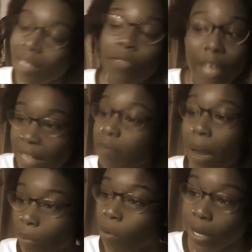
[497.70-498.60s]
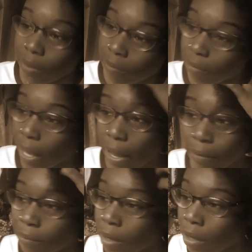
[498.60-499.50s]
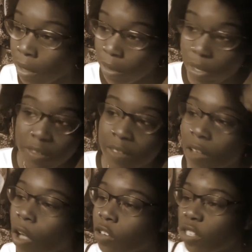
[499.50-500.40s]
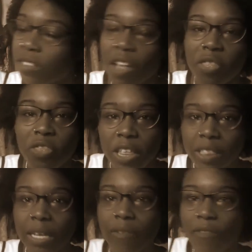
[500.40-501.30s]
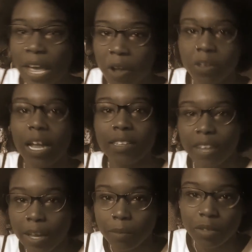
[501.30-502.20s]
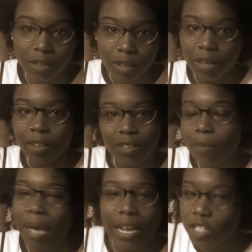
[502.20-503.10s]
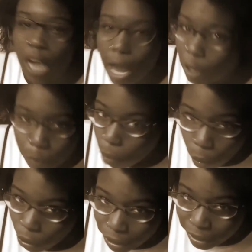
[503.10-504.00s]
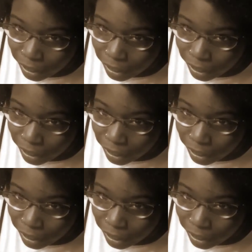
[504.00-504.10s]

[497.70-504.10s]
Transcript: That's my point. That this is all just a thinly veiled attempt to make child porn.